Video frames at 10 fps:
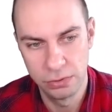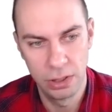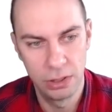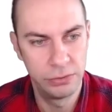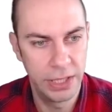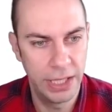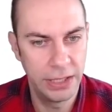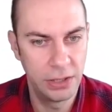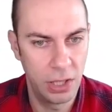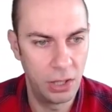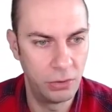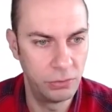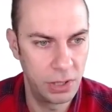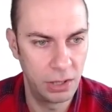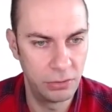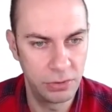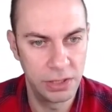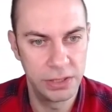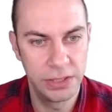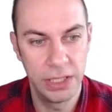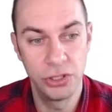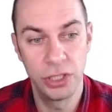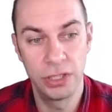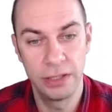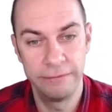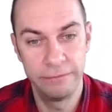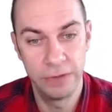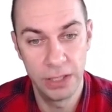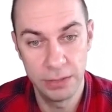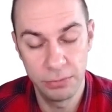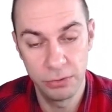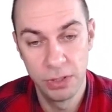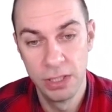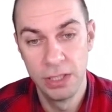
Okay, COCO, contingent convertible.